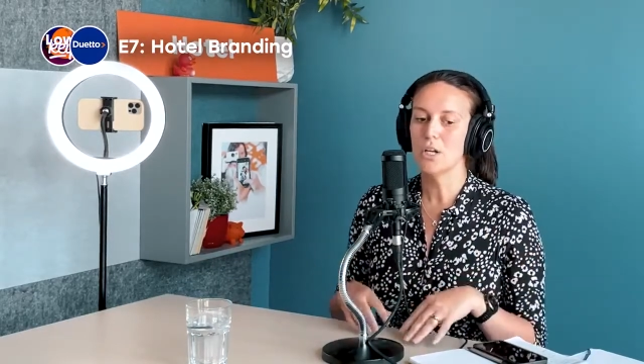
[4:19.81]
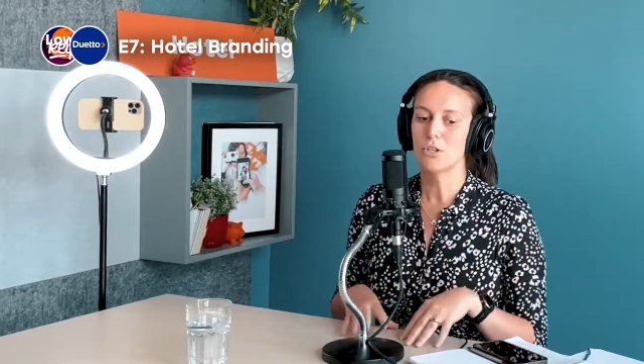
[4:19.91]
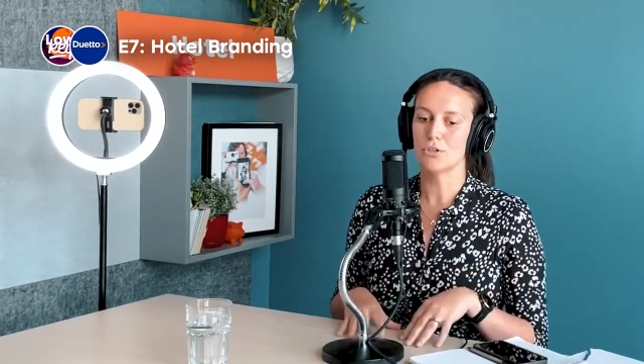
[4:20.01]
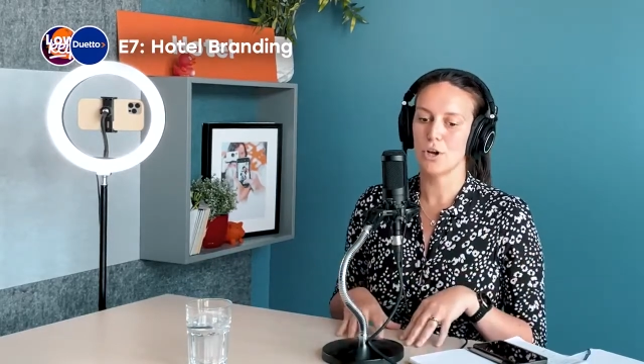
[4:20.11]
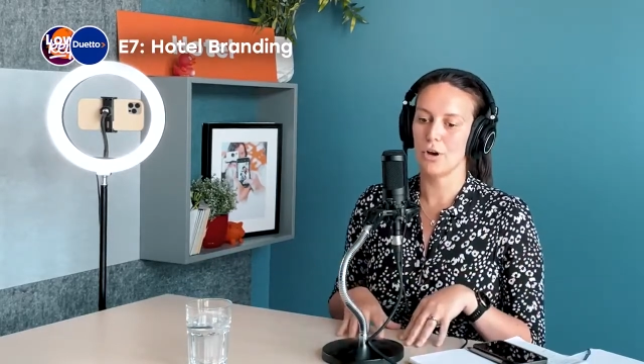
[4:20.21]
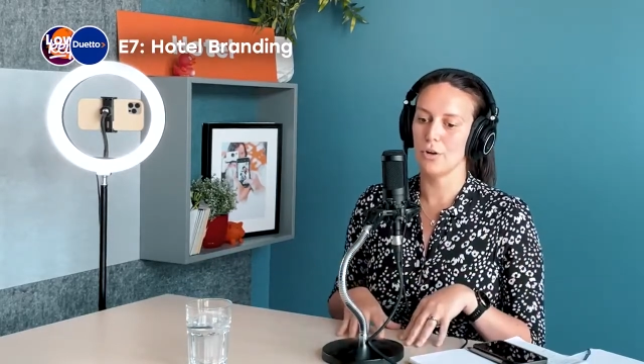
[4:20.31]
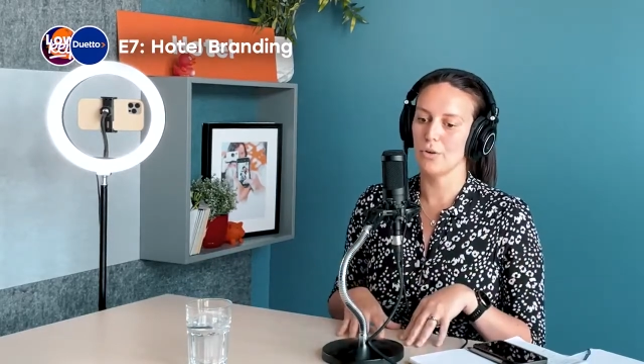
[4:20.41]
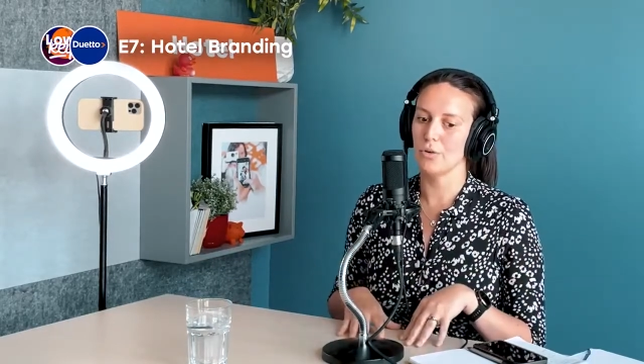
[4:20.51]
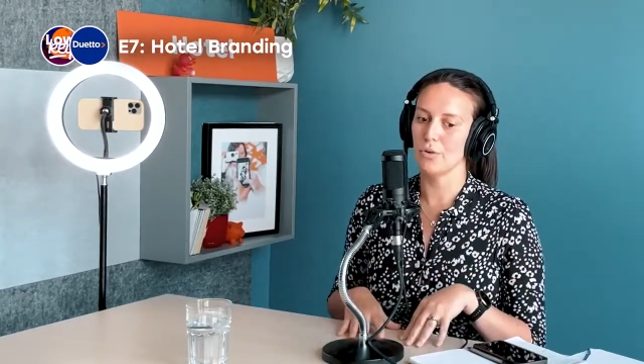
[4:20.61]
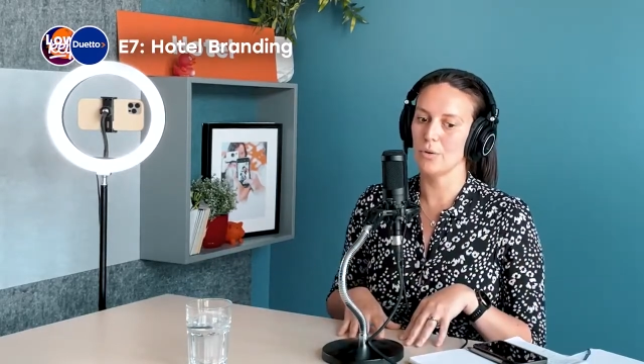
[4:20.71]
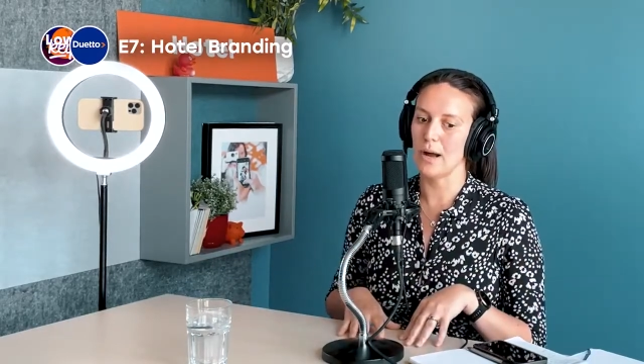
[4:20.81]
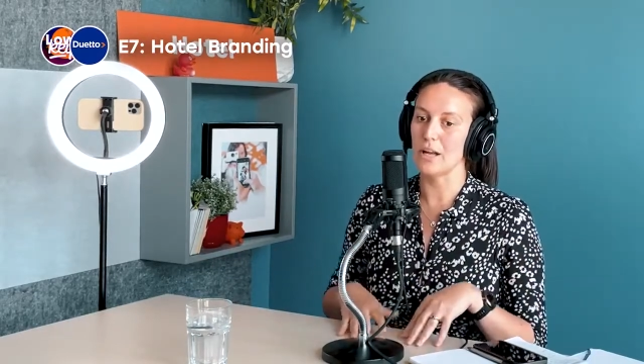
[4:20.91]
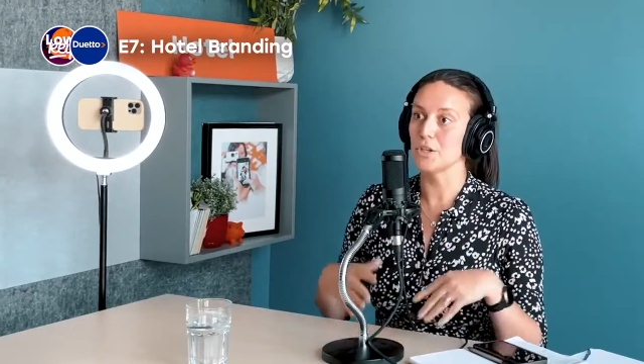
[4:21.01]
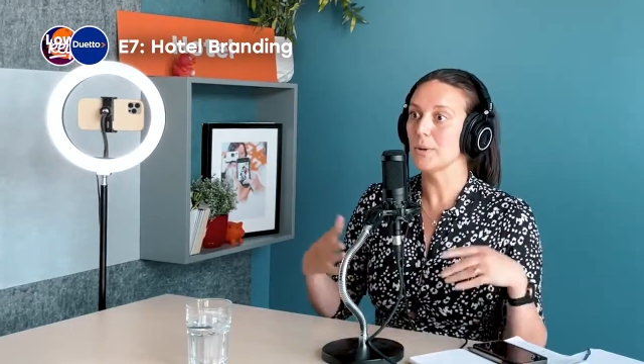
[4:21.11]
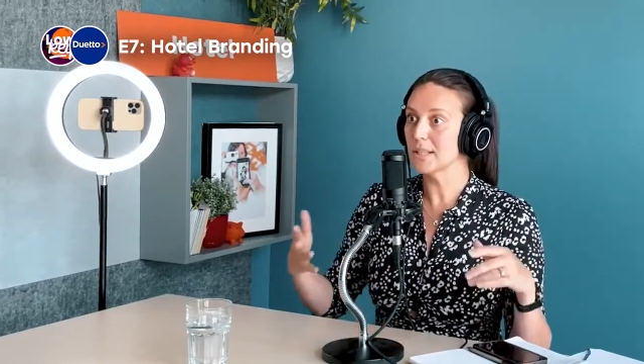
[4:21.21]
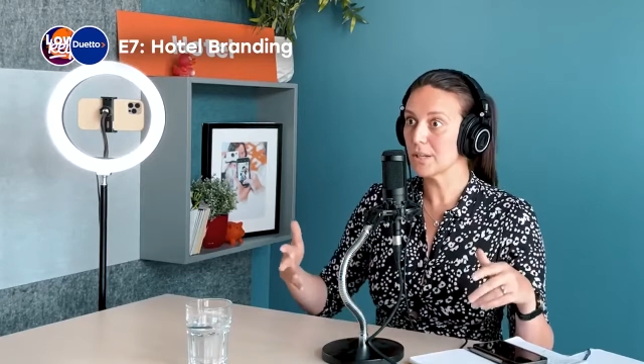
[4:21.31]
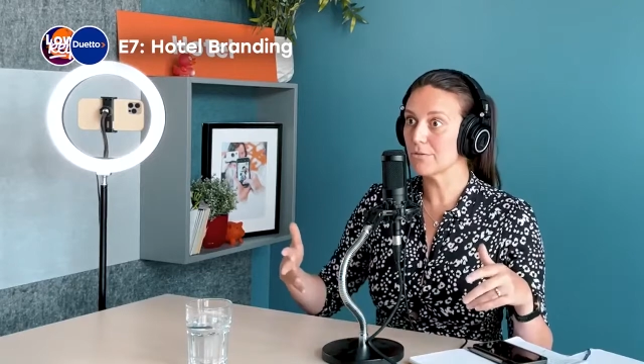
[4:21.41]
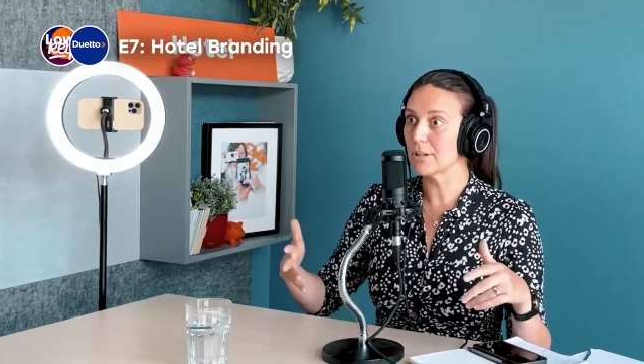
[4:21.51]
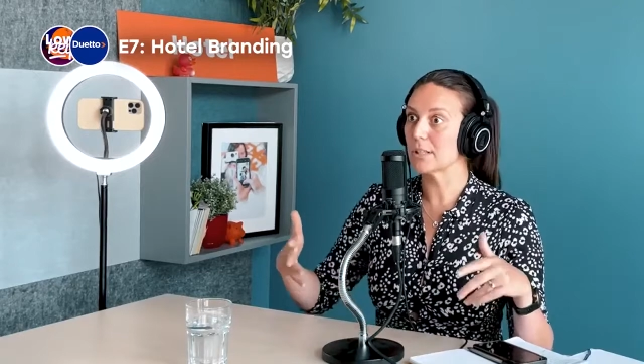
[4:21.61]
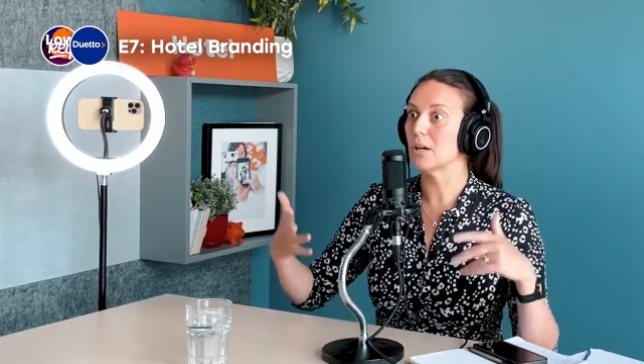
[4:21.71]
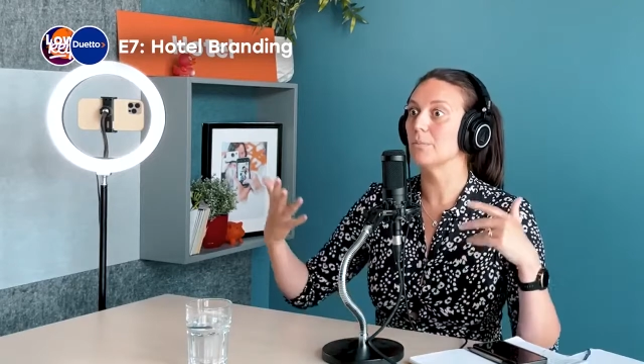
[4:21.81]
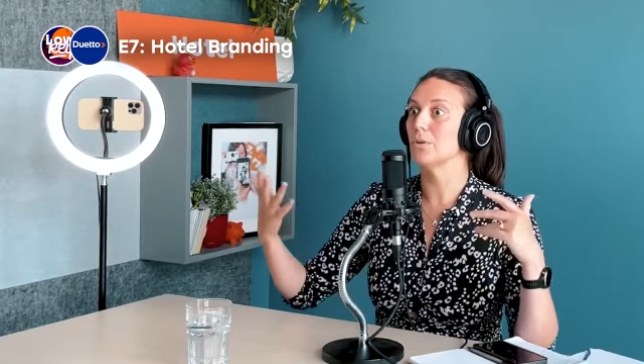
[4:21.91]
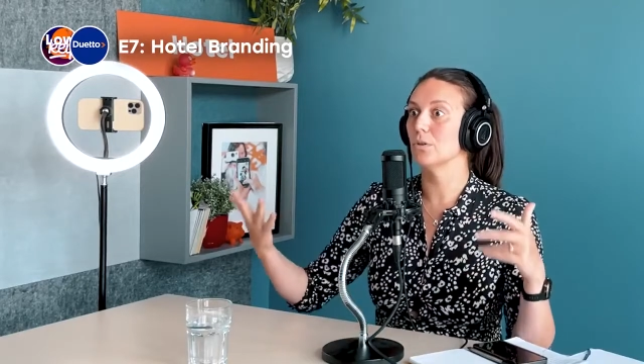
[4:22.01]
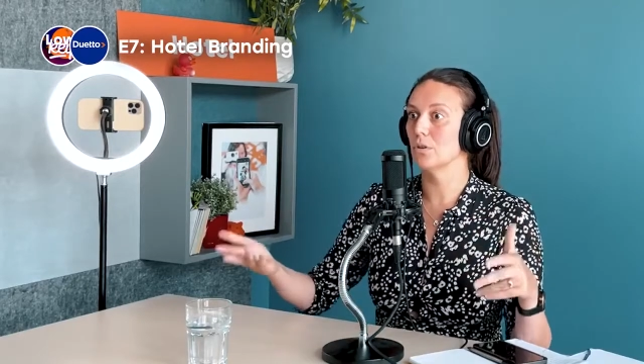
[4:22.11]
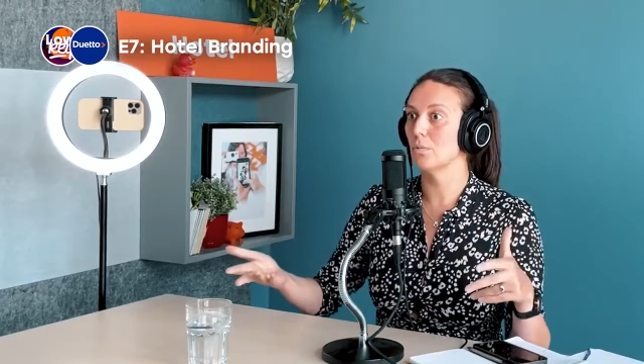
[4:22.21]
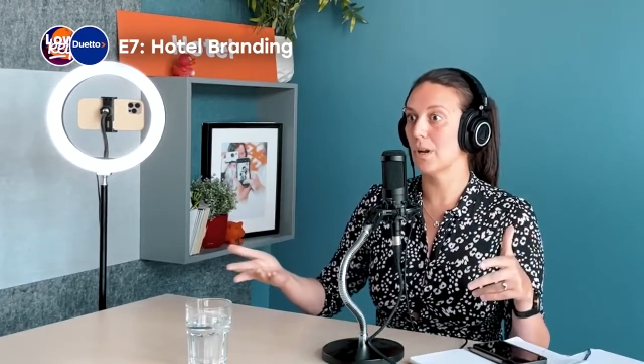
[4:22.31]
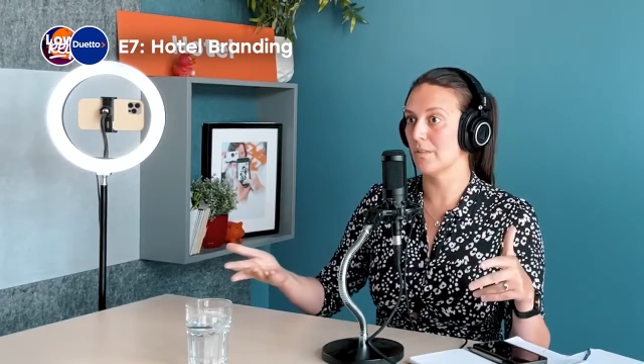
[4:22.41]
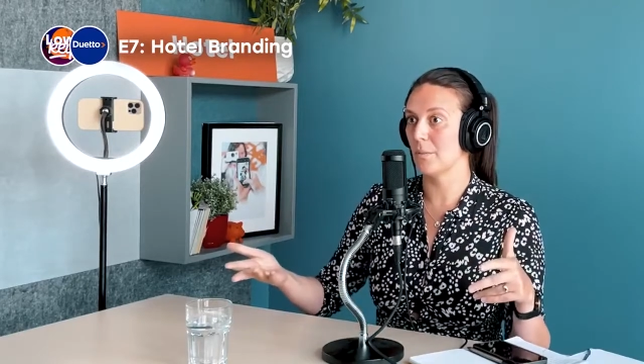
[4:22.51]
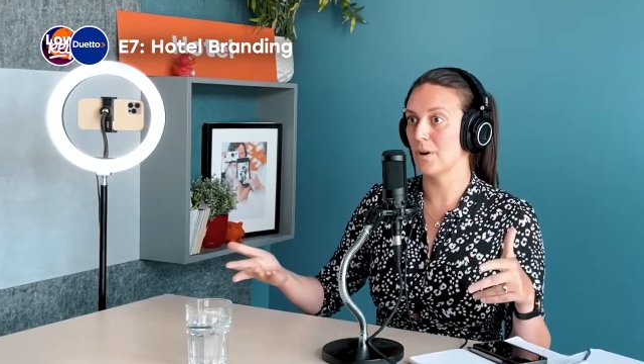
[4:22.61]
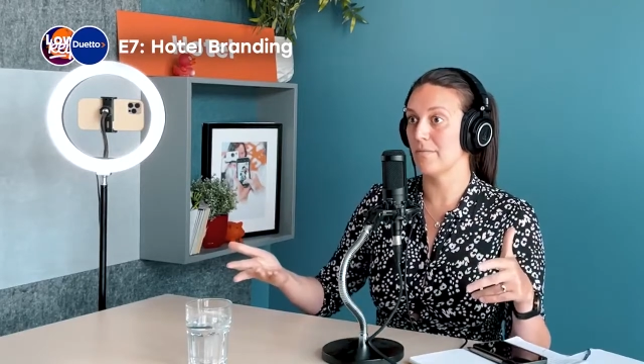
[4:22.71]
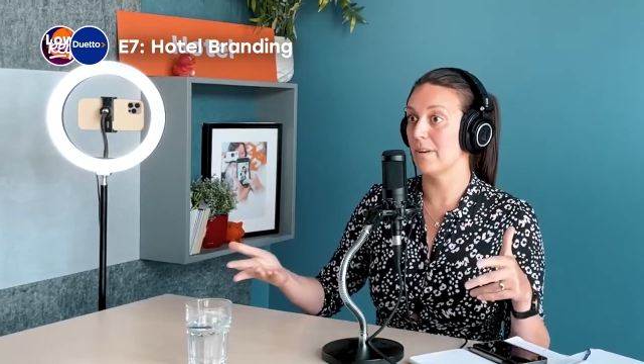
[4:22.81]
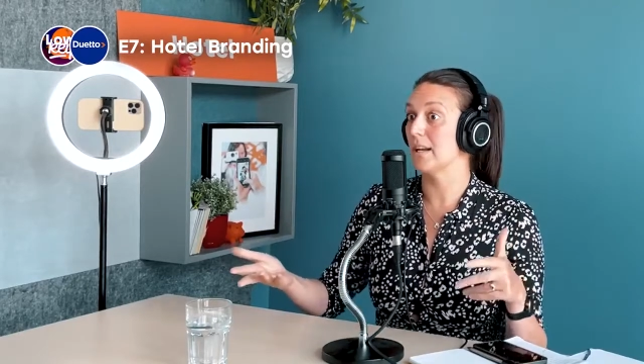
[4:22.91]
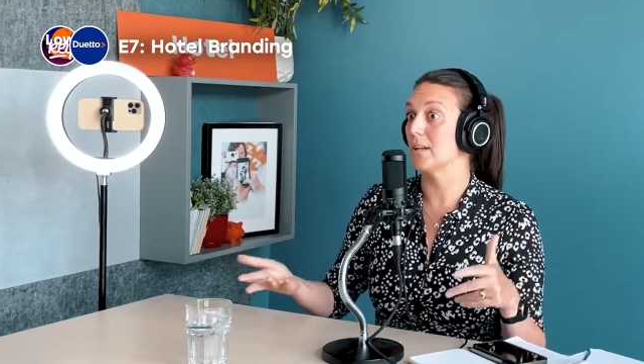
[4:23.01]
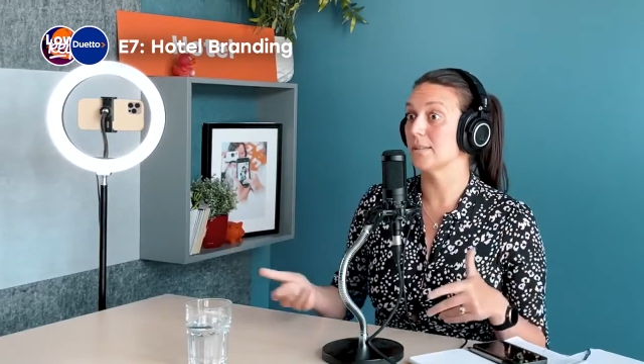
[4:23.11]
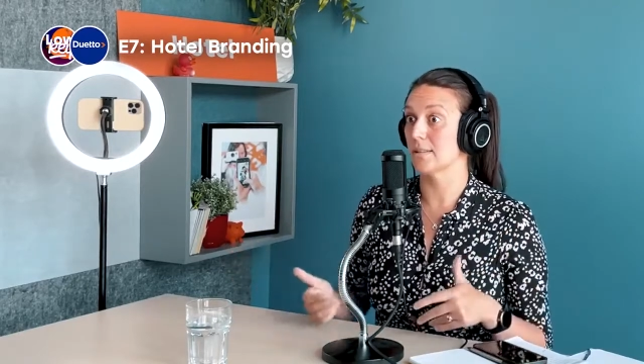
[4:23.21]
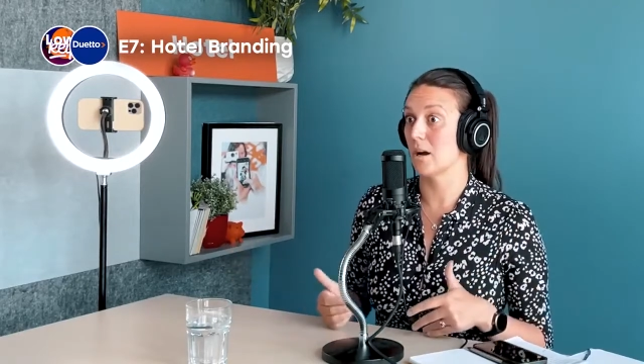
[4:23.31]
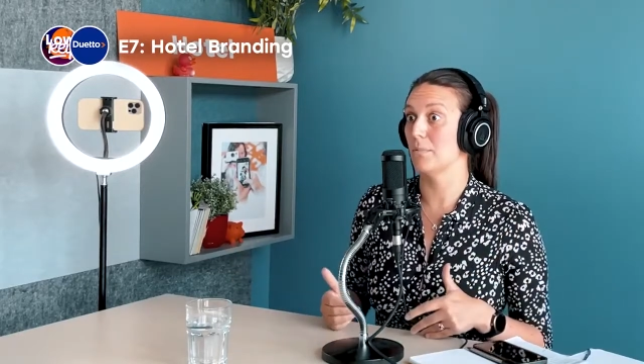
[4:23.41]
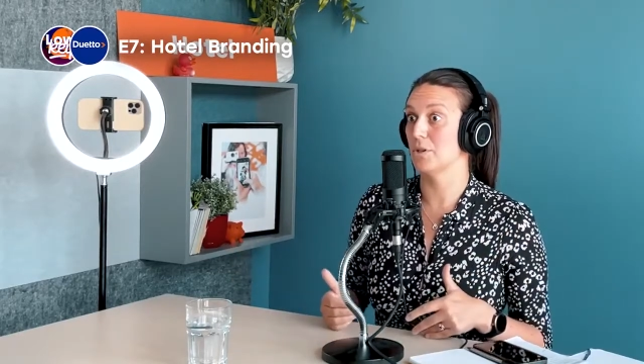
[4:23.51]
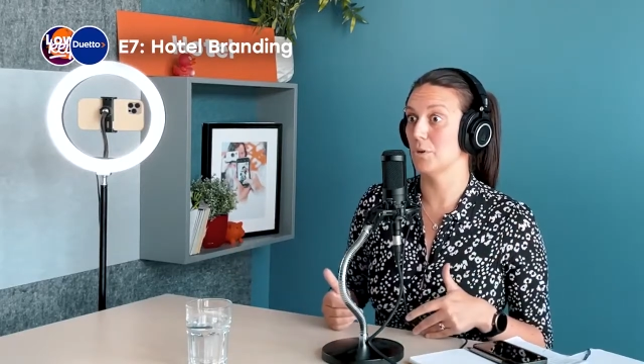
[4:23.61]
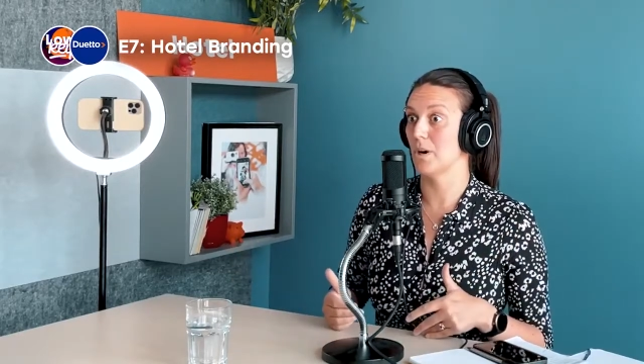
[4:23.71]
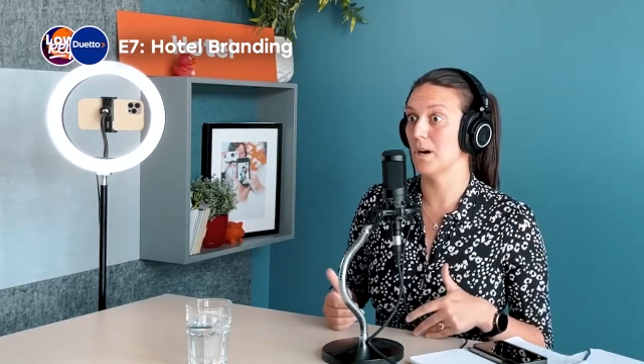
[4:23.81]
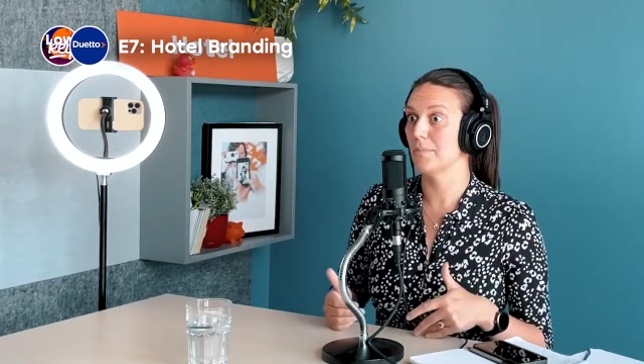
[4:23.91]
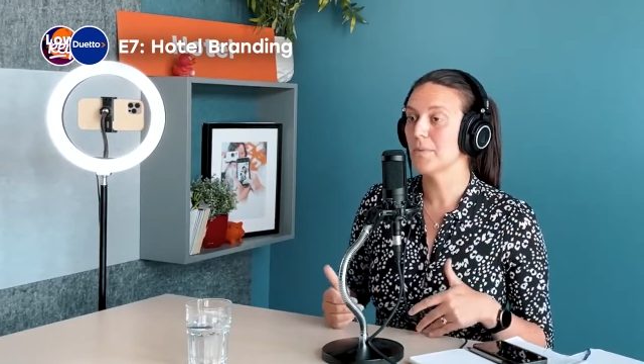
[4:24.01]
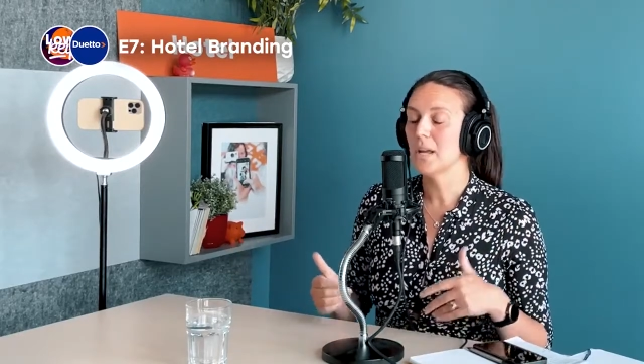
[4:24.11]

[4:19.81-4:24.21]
So at Duetto, for example, one of our brand values is come as you are.